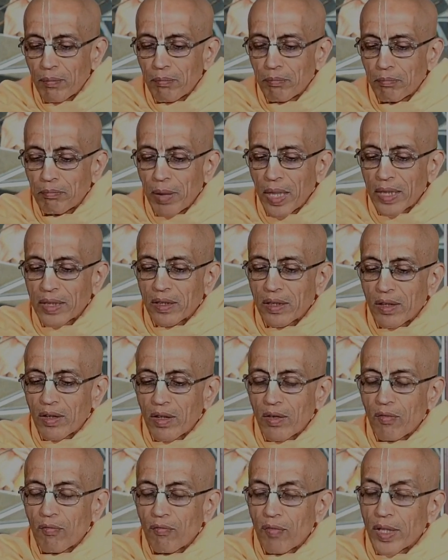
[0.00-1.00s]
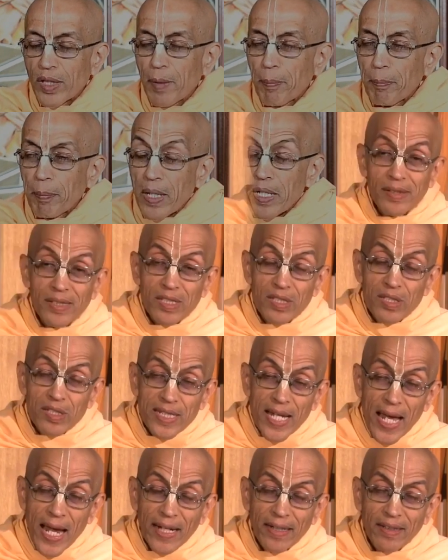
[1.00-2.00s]
But when the person
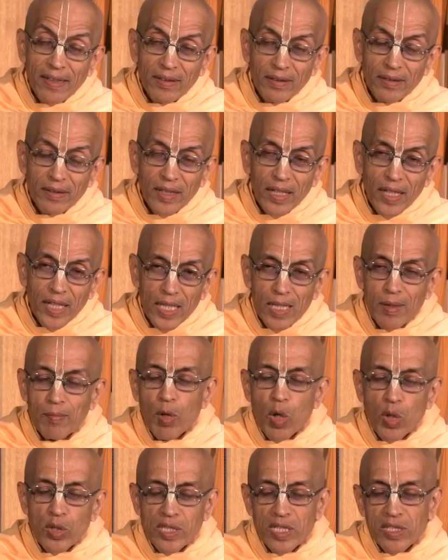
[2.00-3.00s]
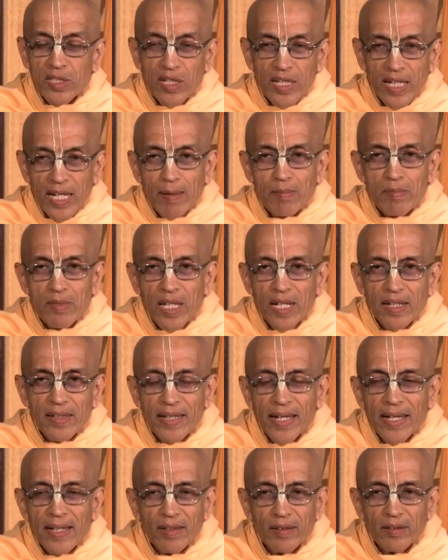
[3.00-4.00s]
is dead, any more such claims
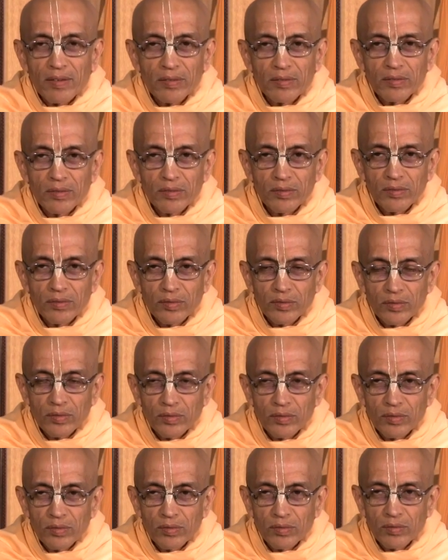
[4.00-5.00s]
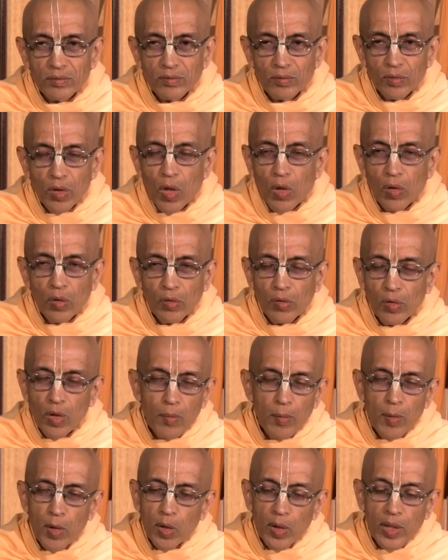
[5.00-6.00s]
are there? No,
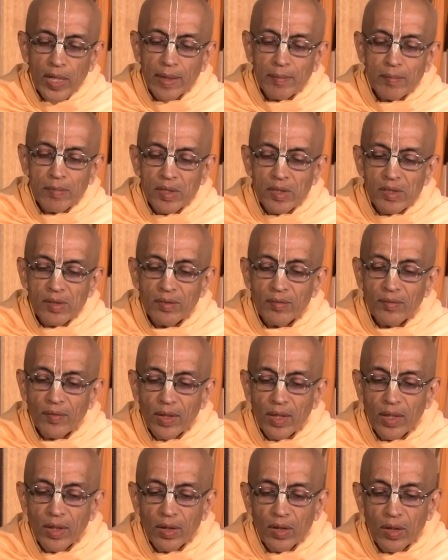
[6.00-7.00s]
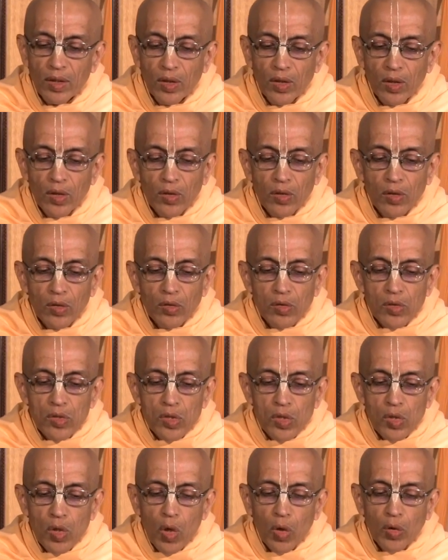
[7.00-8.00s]
no more claims.
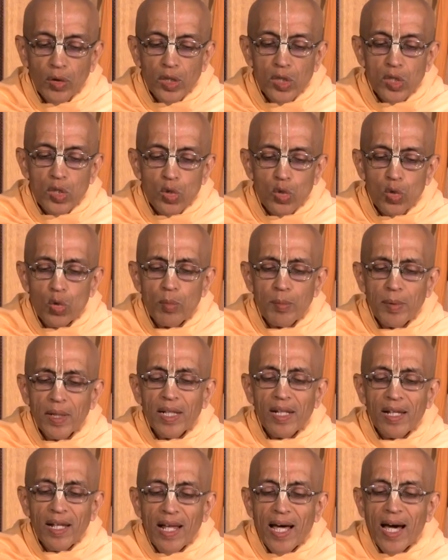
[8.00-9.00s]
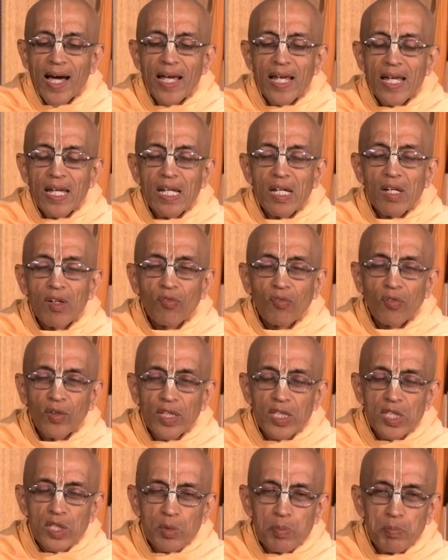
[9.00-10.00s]
So, this human life
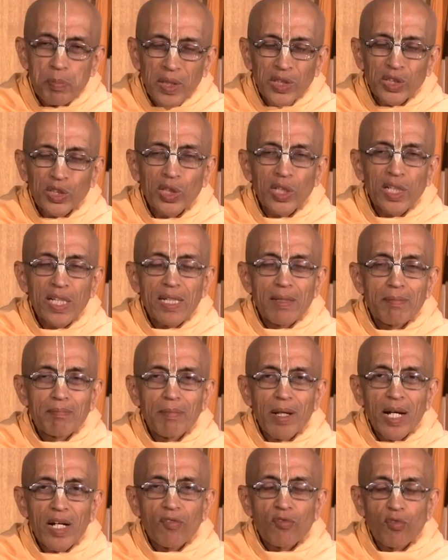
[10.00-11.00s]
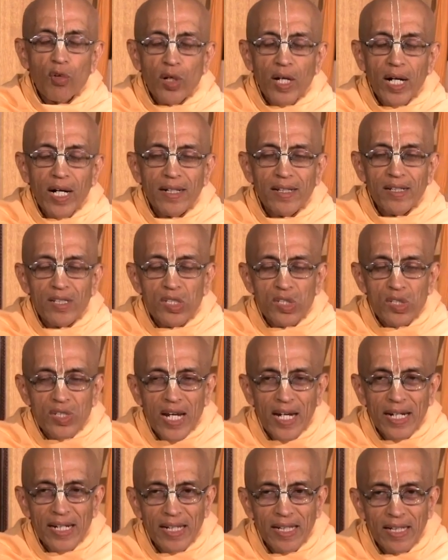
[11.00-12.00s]
is specially meant for
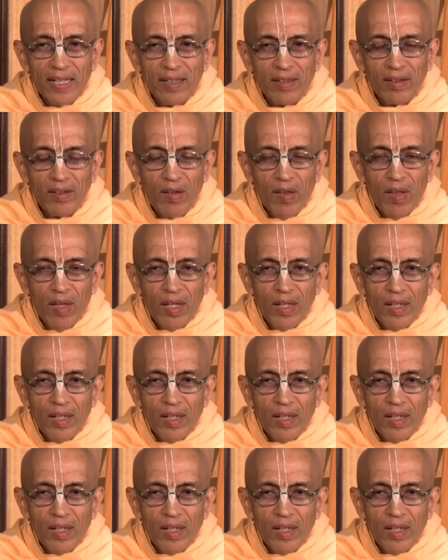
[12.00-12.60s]
understanding